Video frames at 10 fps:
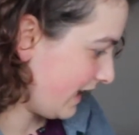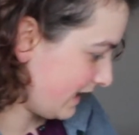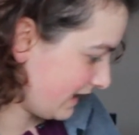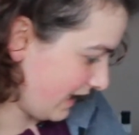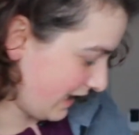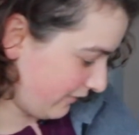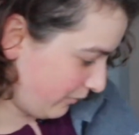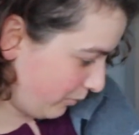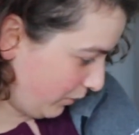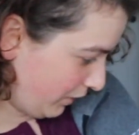stack
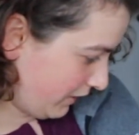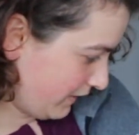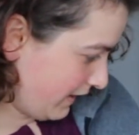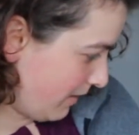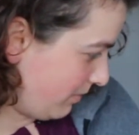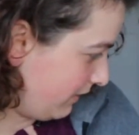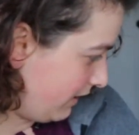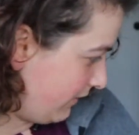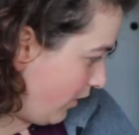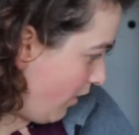of books, I
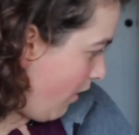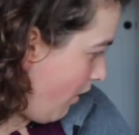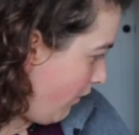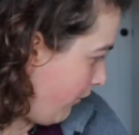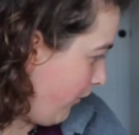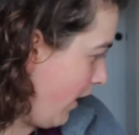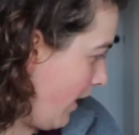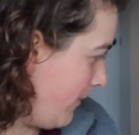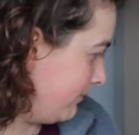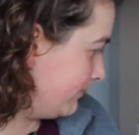believe, are all
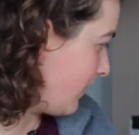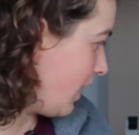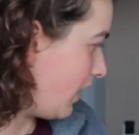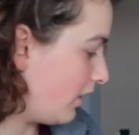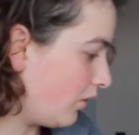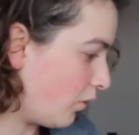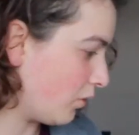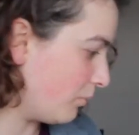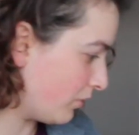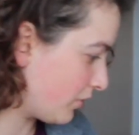from a
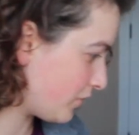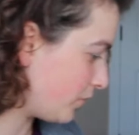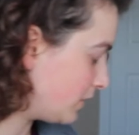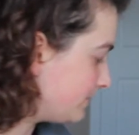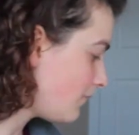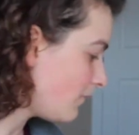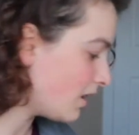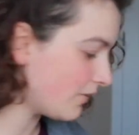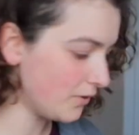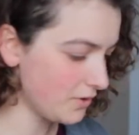local bookstore.
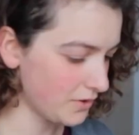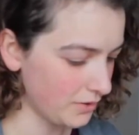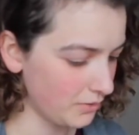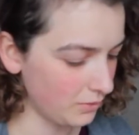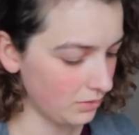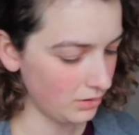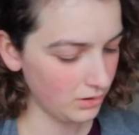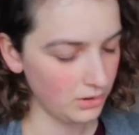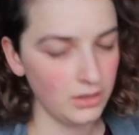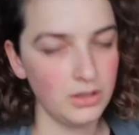And the first two,
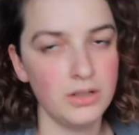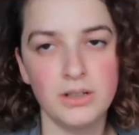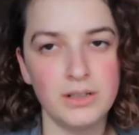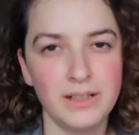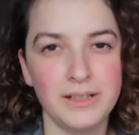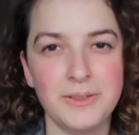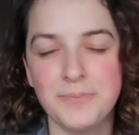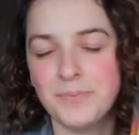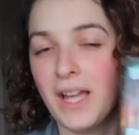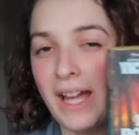
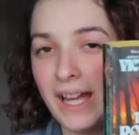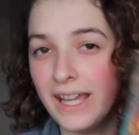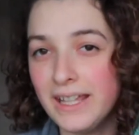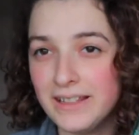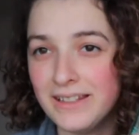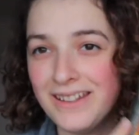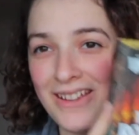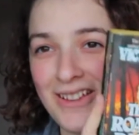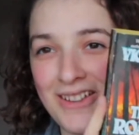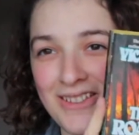I hate
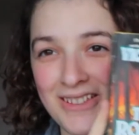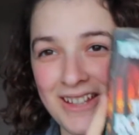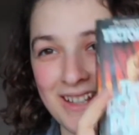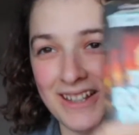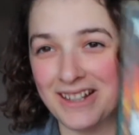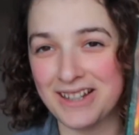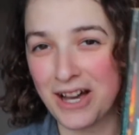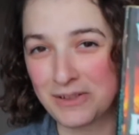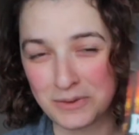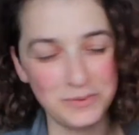the
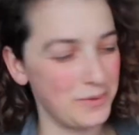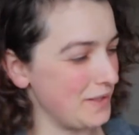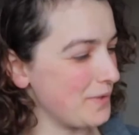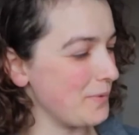cover for this